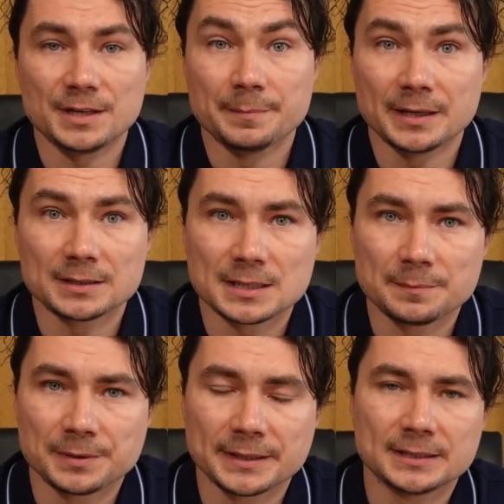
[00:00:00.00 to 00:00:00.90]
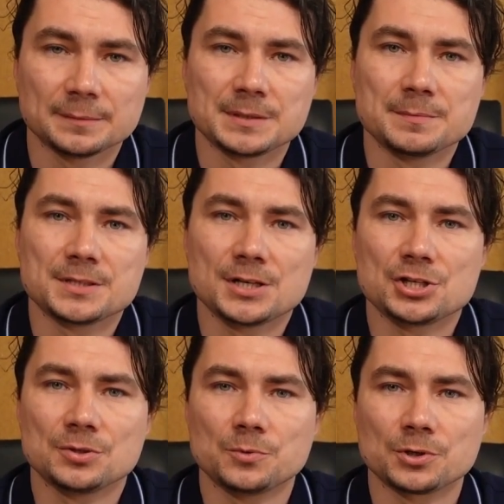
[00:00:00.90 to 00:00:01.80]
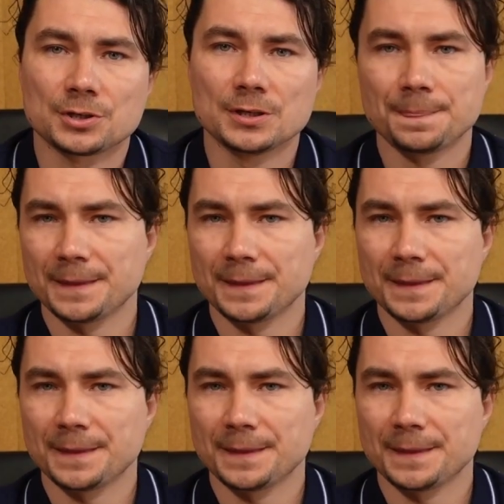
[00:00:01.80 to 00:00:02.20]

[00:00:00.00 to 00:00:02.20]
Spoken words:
email template optimization work,